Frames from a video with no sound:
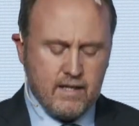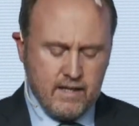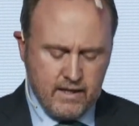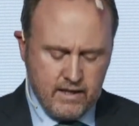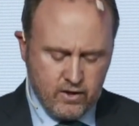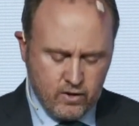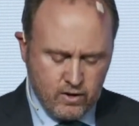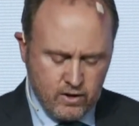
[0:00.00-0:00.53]

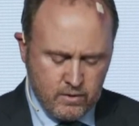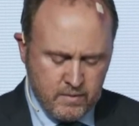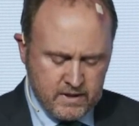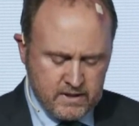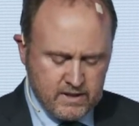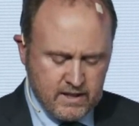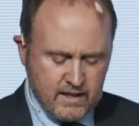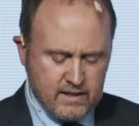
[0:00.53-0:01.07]
and
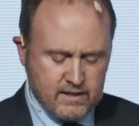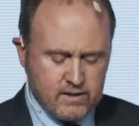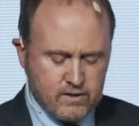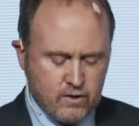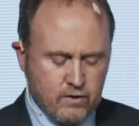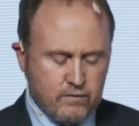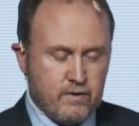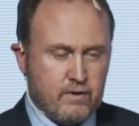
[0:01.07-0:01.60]
economic challenge
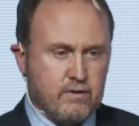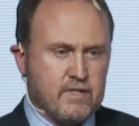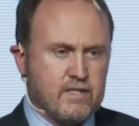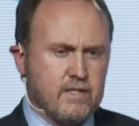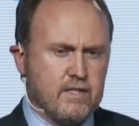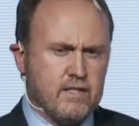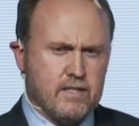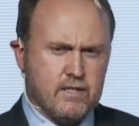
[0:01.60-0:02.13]
of our
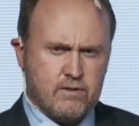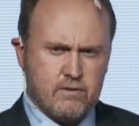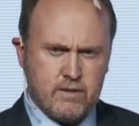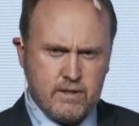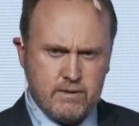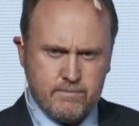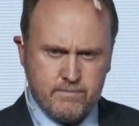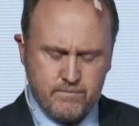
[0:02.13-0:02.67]
recent
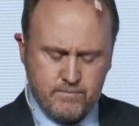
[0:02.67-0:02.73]
history.